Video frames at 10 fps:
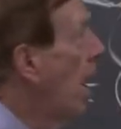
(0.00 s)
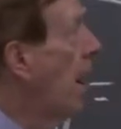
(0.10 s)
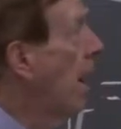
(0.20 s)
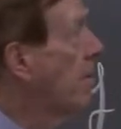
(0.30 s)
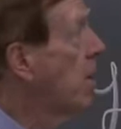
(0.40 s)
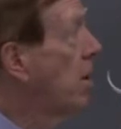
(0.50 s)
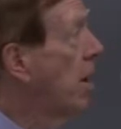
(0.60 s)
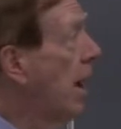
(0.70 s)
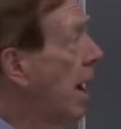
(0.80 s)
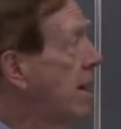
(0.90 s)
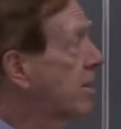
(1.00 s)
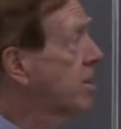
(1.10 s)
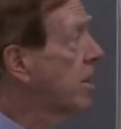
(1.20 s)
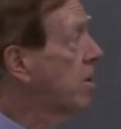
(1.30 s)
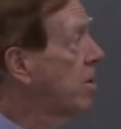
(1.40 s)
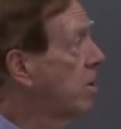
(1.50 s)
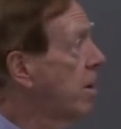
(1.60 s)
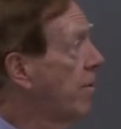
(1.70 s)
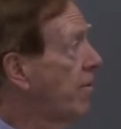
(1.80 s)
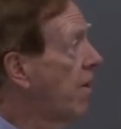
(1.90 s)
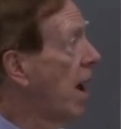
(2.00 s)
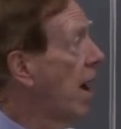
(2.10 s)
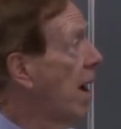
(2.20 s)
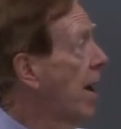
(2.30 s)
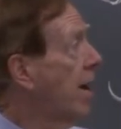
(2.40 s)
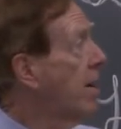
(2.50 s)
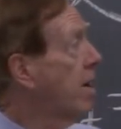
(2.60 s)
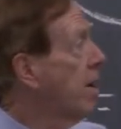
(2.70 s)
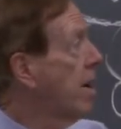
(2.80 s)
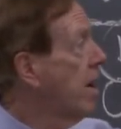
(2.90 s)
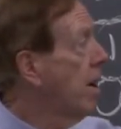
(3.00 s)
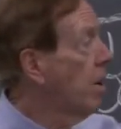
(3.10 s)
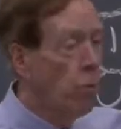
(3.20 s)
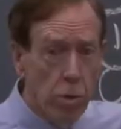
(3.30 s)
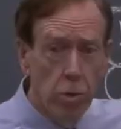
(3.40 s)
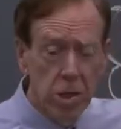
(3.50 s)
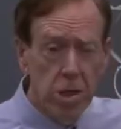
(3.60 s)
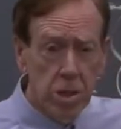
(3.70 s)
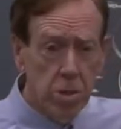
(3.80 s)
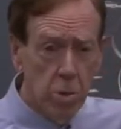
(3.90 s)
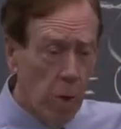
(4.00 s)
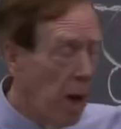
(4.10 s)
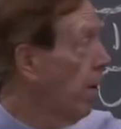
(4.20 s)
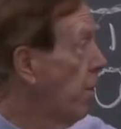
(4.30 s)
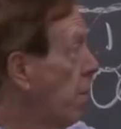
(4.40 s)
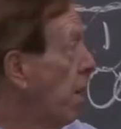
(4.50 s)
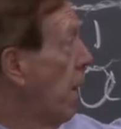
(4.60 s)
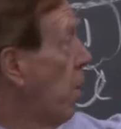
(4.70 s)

I'm going to ask you to find the roots where